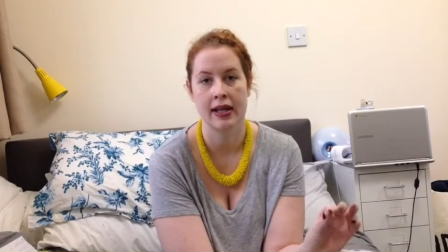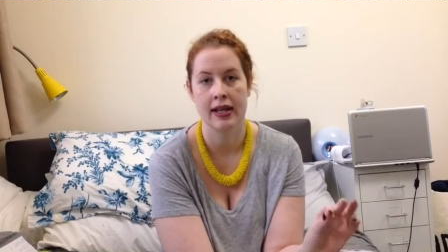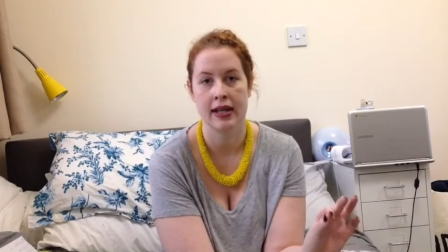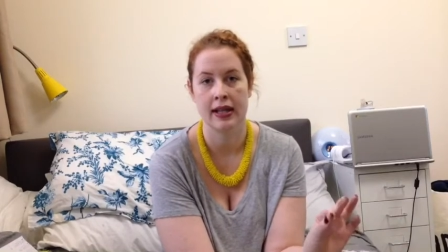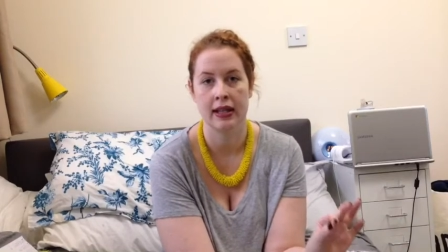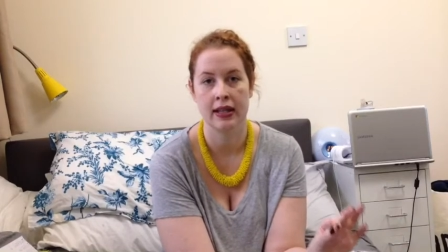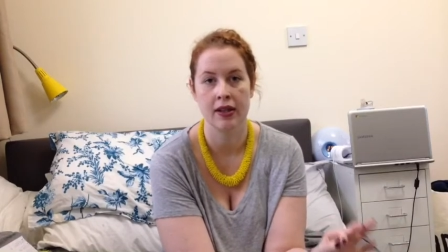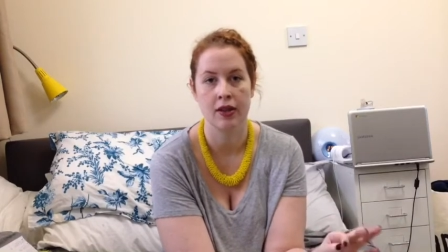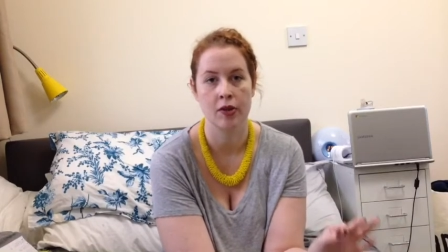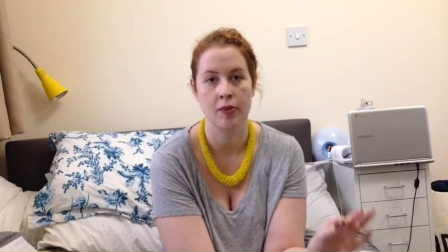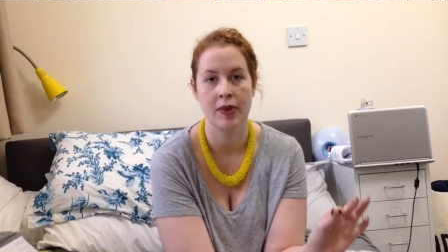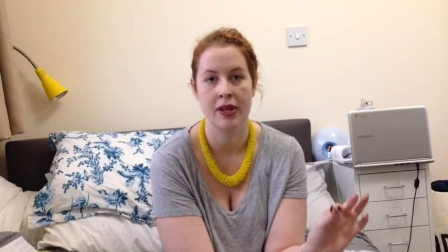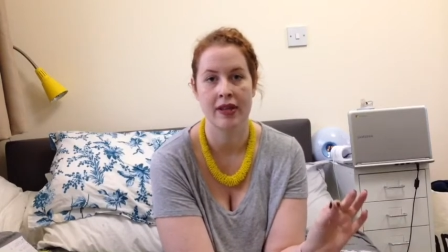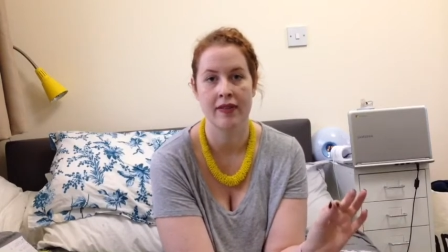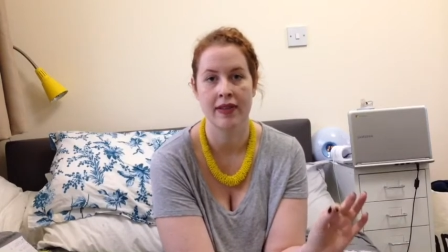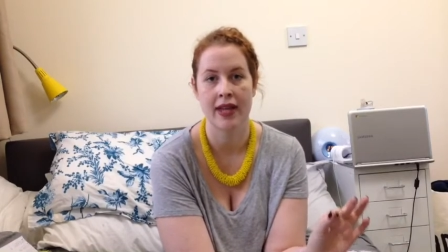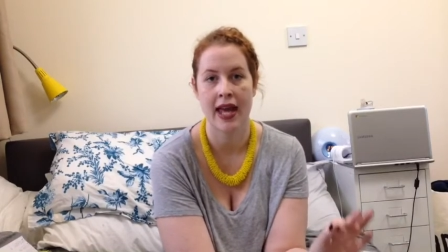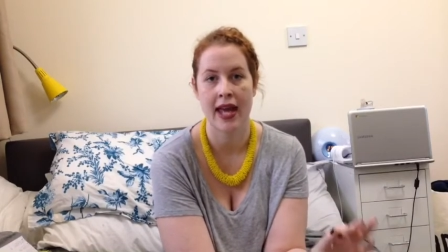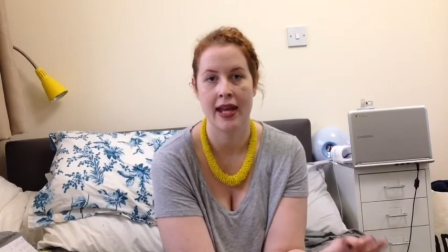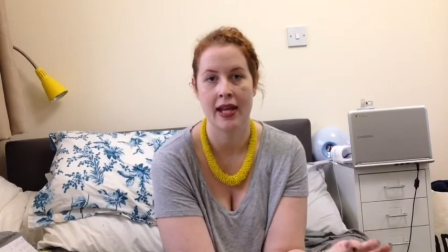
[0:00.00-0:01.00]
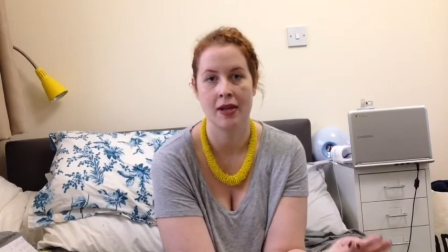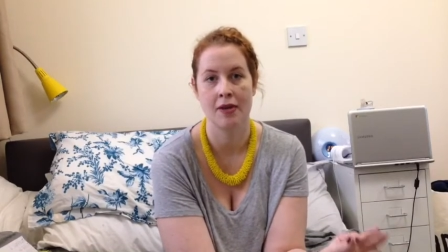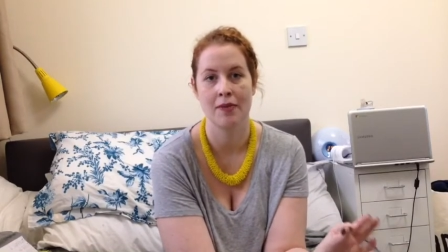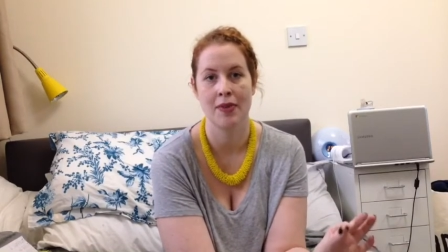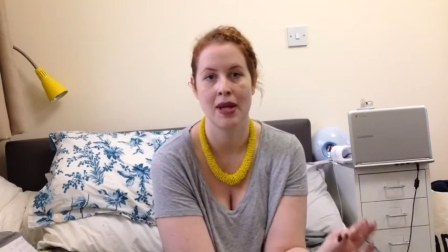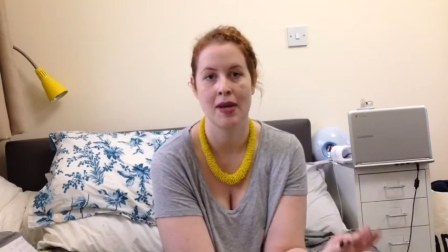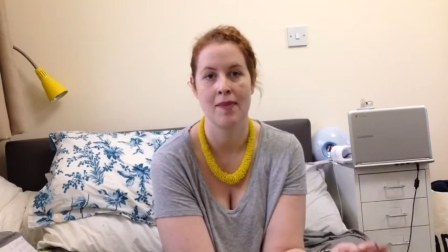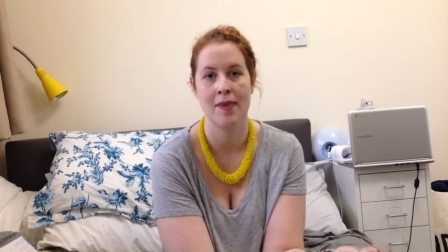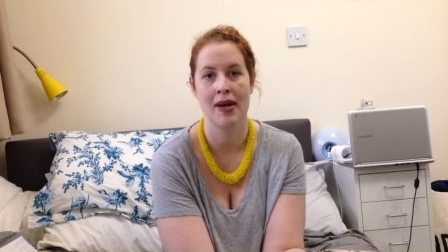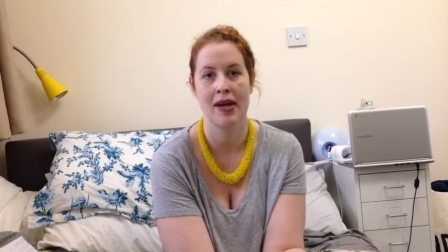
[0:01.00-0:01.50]
a little bit of cayenne
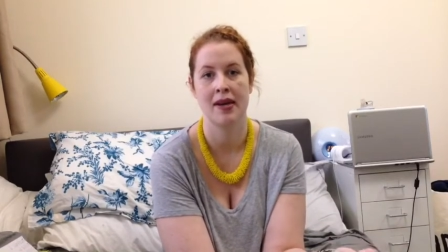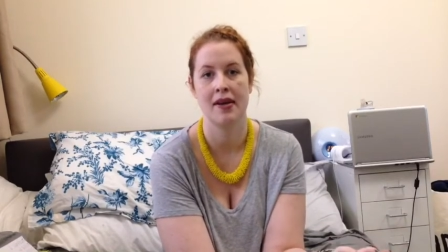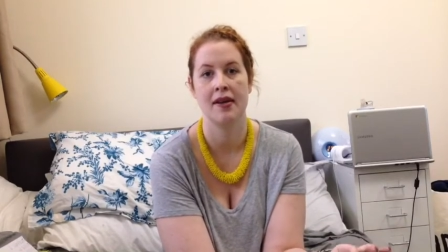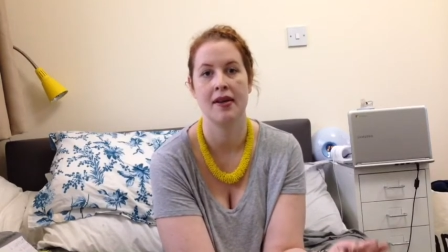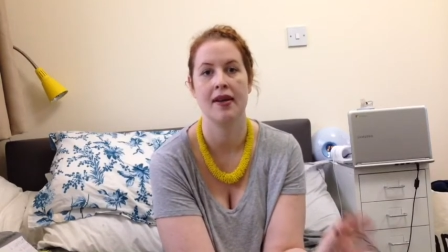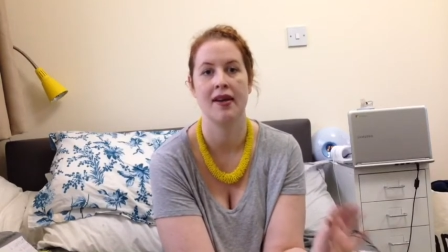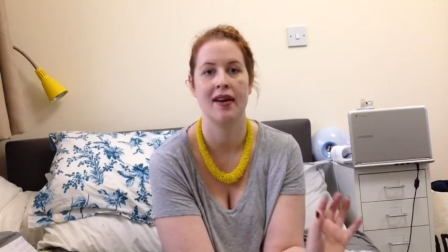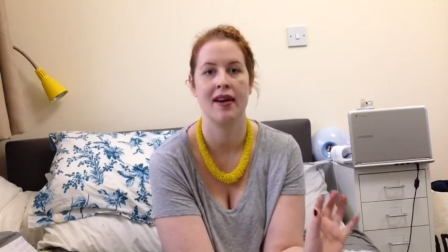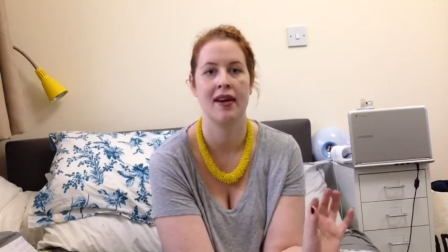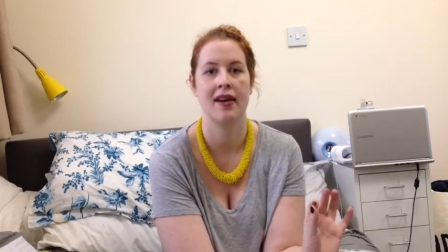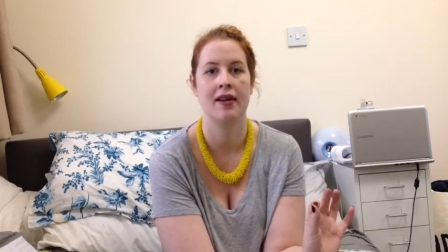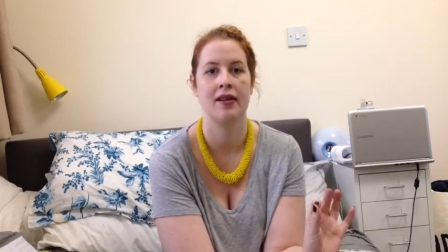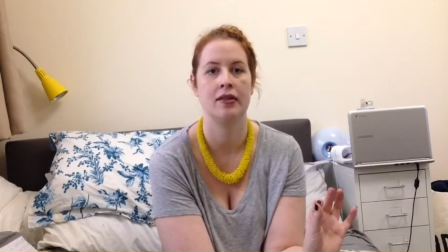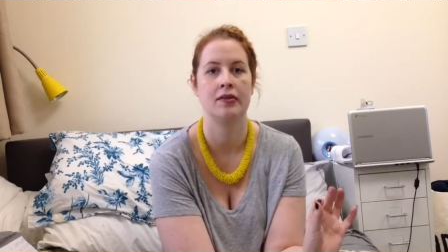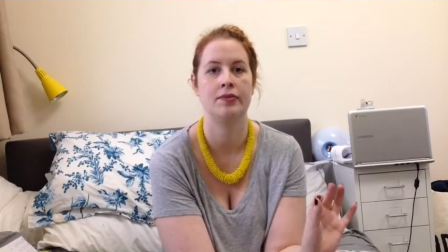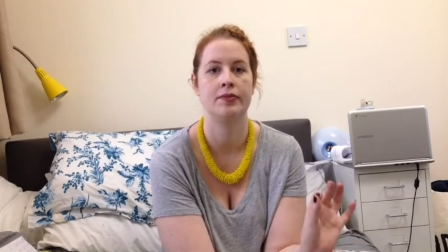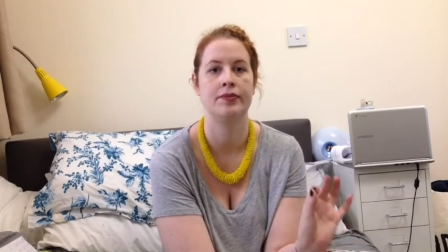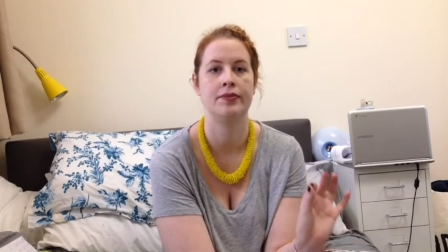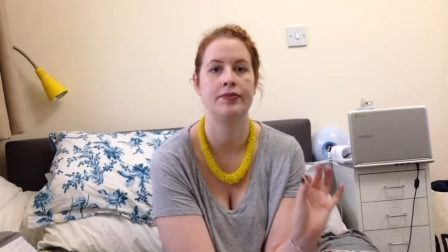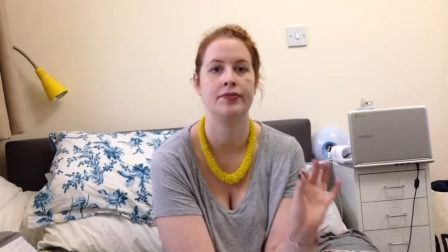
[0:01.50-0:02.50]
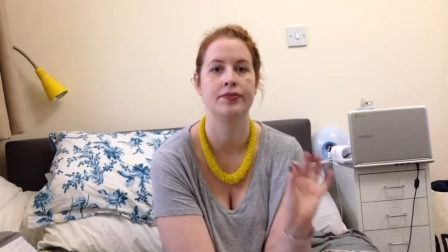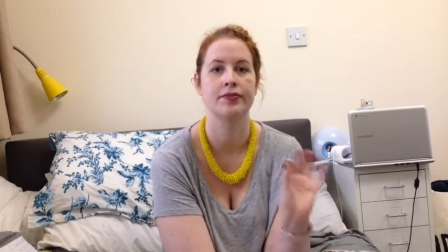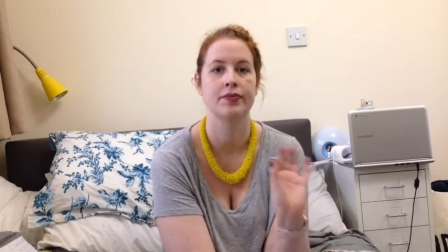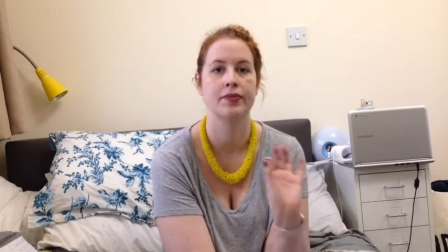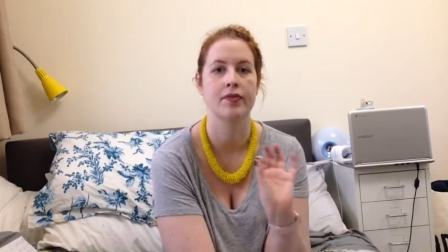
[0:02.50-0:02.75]
pepper, um,